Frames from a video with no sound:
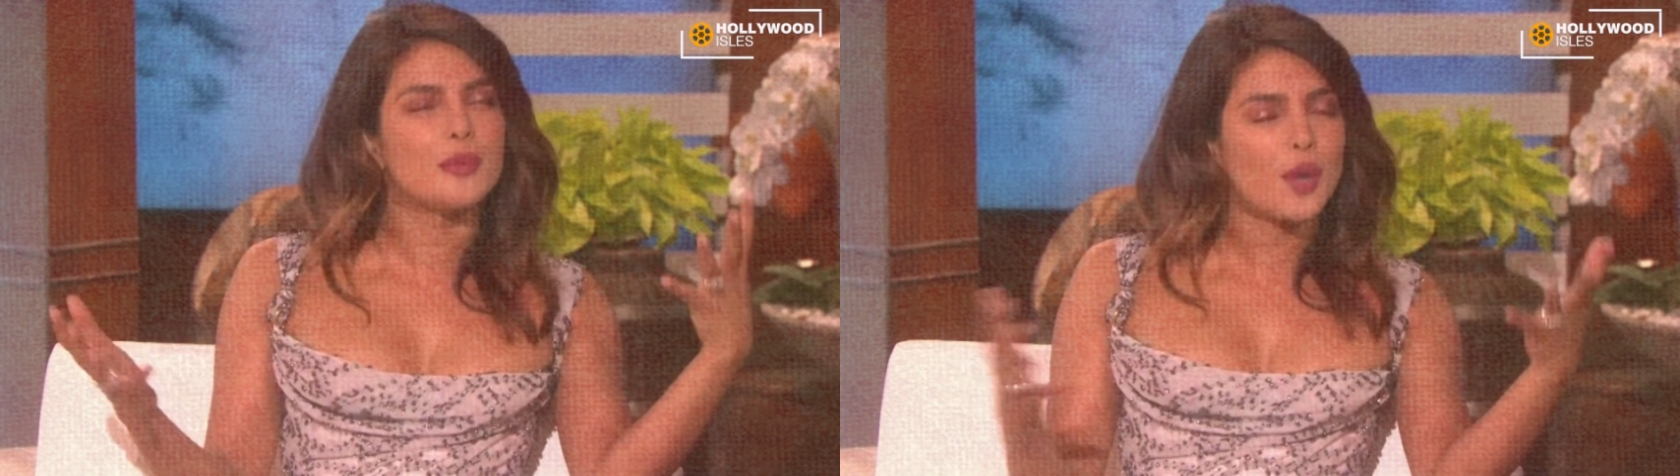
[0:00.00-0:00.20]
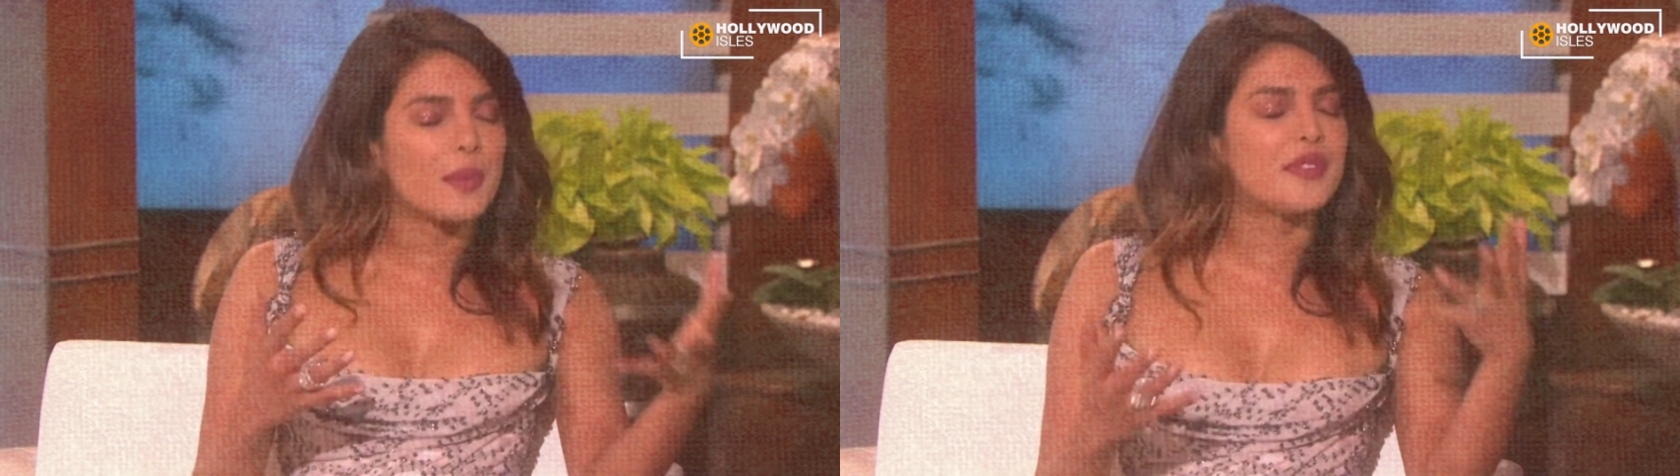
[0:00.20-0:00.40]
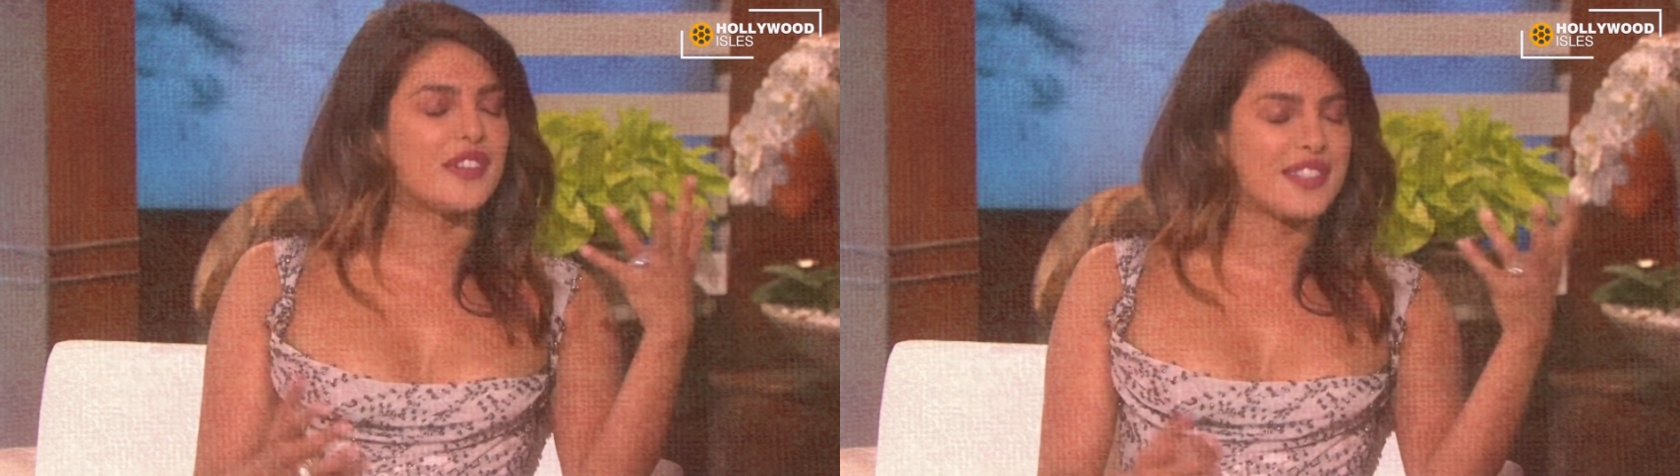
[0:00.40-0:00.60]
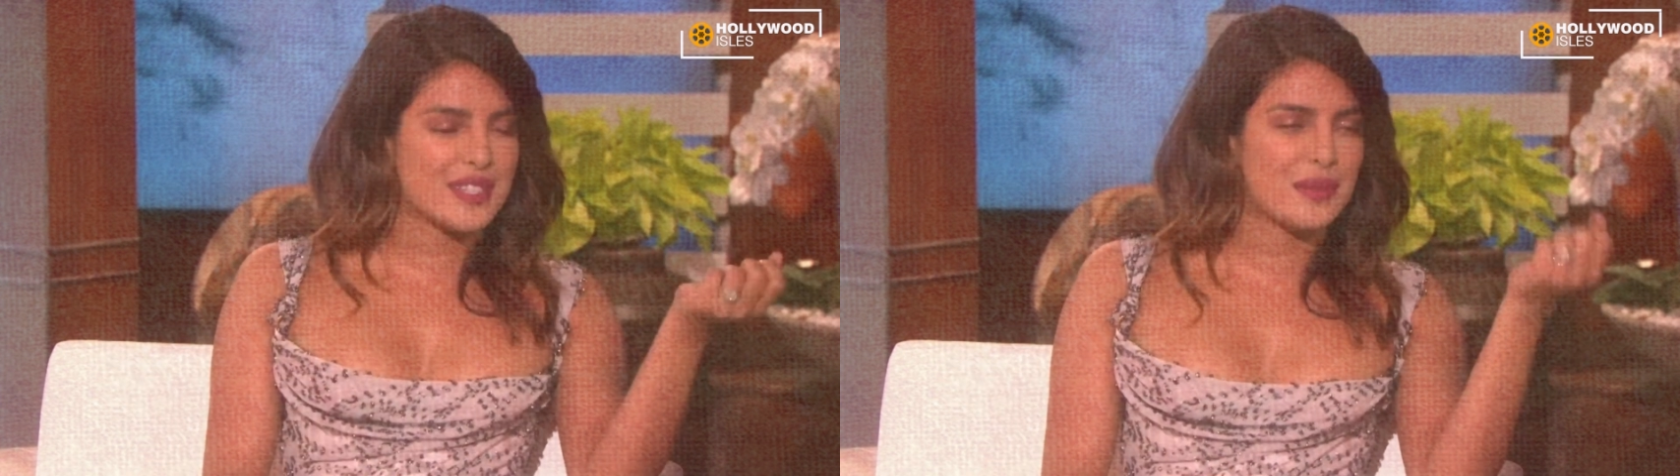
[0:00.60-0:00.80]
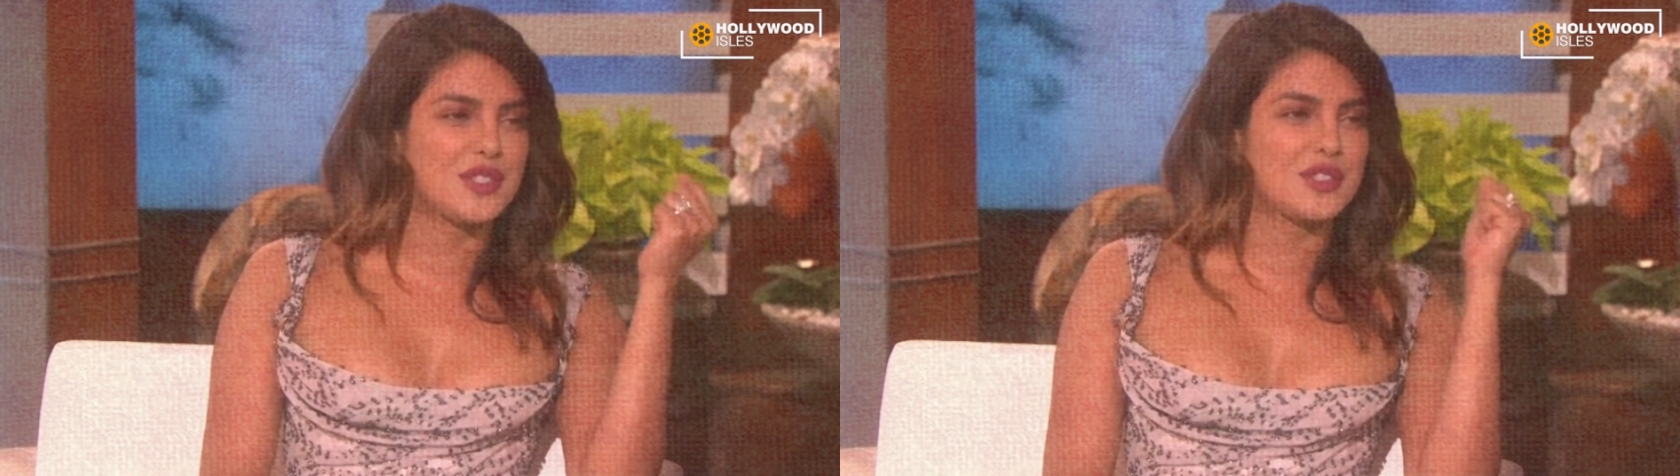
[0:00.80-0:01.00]
from common
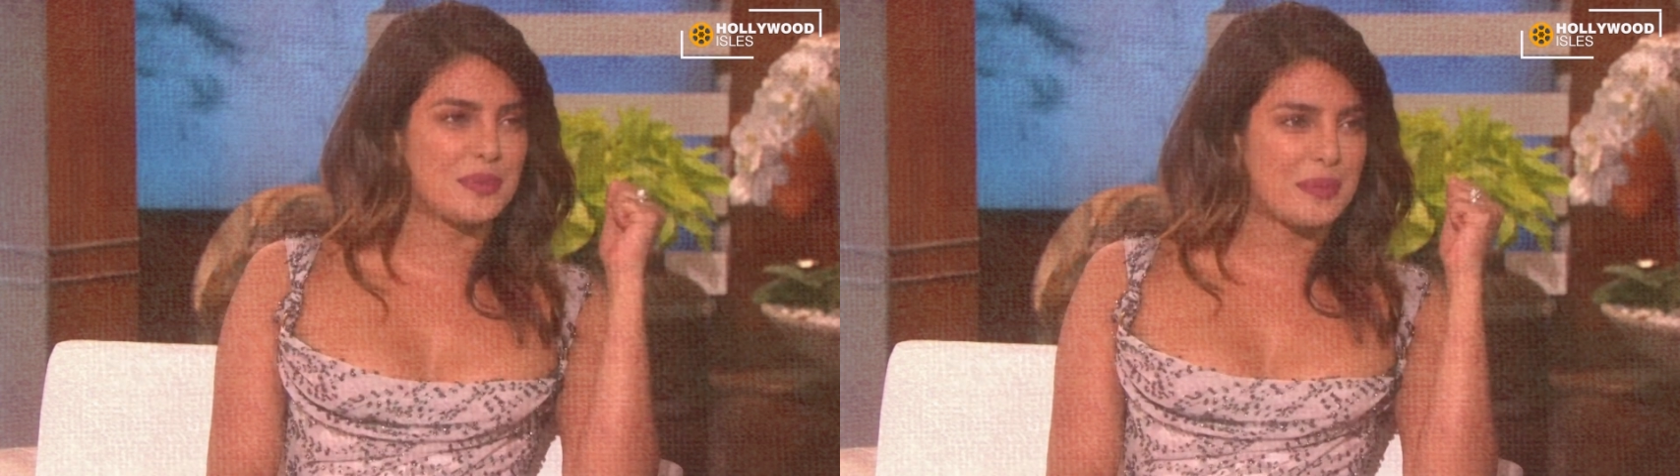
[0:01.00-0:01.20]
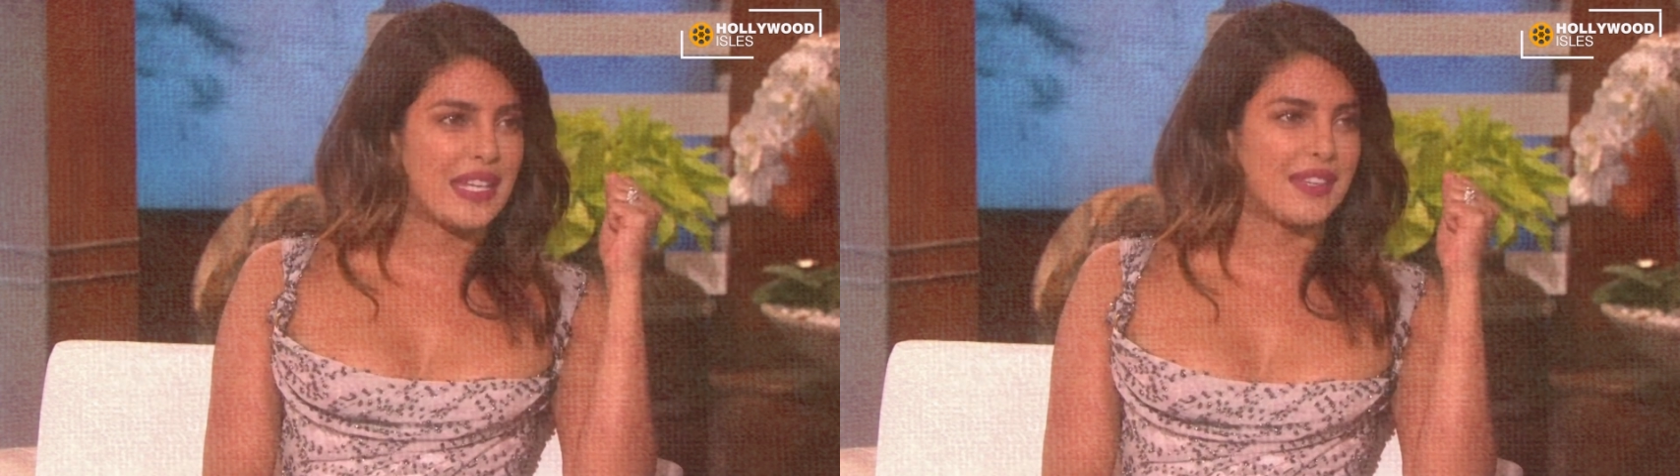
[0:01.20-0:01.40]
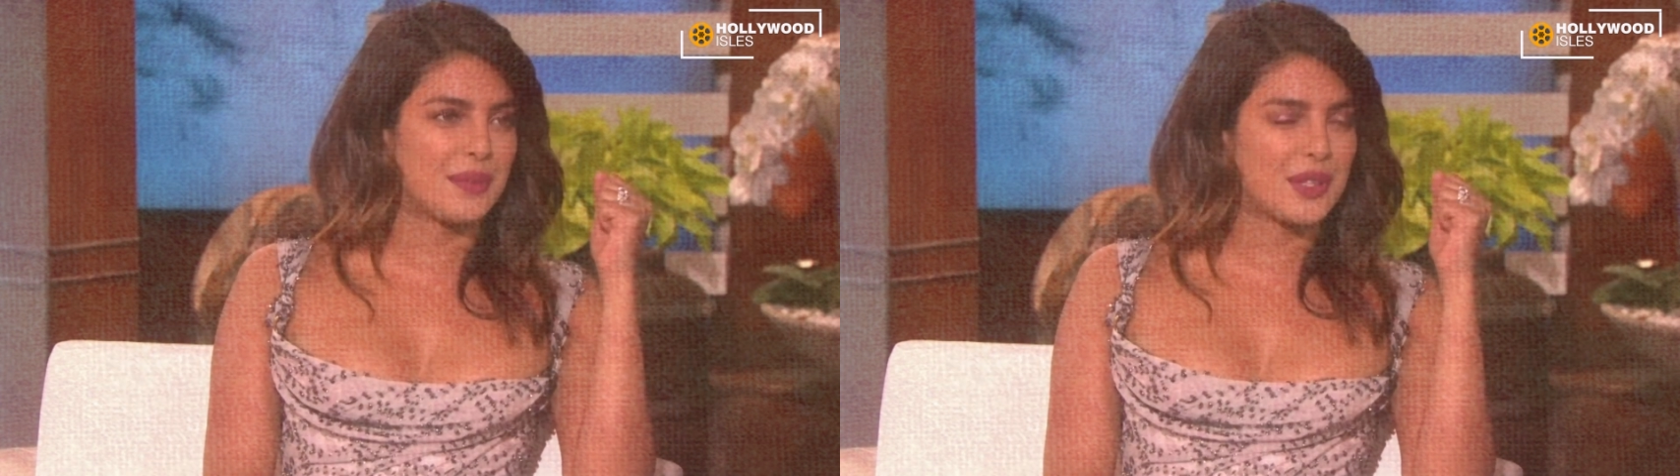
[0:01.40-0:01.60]
friends that we should meet.